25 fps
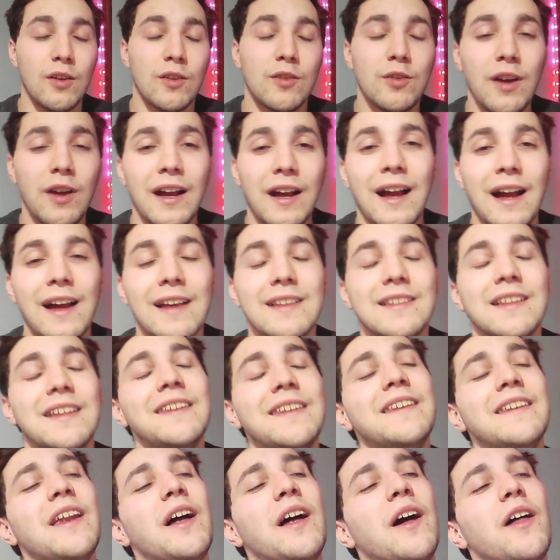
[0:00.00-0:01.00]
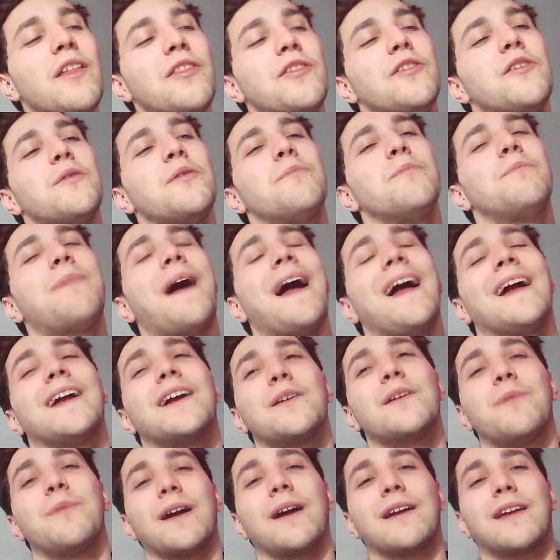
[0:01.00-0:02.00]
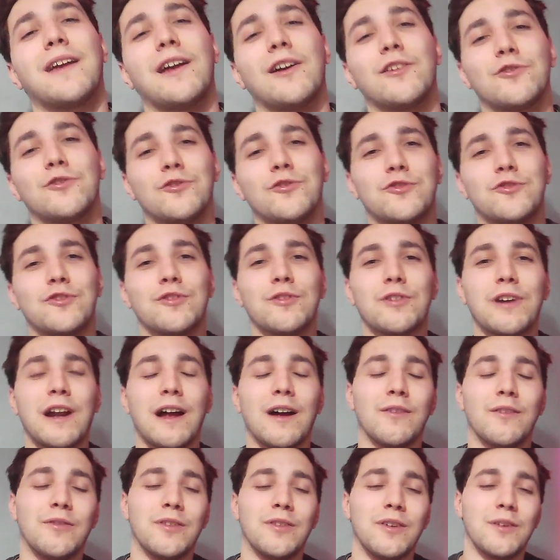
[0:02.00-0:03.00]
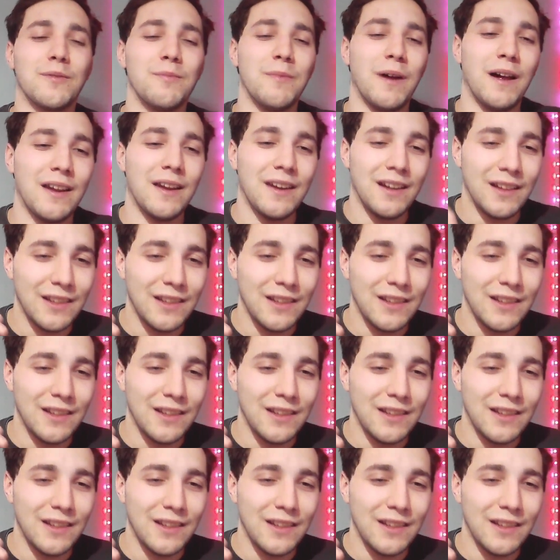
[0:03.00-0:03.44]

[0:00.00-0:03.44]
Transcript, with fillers: yeah guys, another banger by Casual Geographic, man.